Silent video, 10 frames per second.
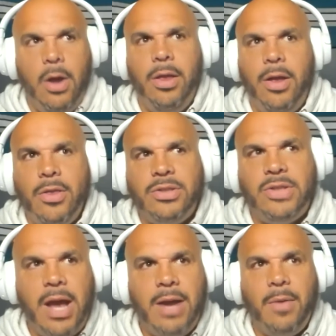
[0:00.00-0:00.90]
Are
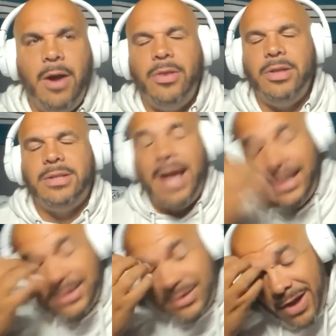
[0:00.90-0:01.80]
the
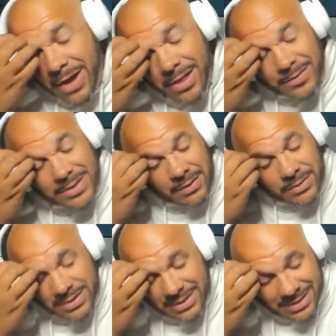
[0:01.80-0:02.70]
Titans gonna have the receivers?